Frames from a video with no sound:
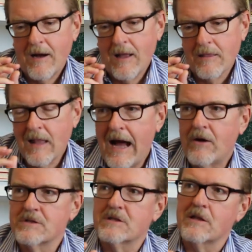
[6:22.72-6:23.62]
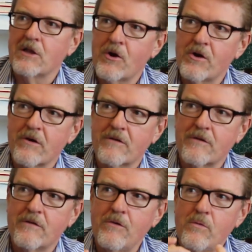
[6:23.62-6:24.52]
allows the learner
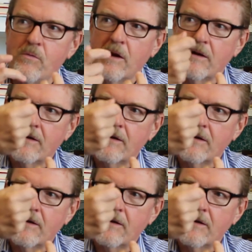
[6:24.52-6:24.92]
to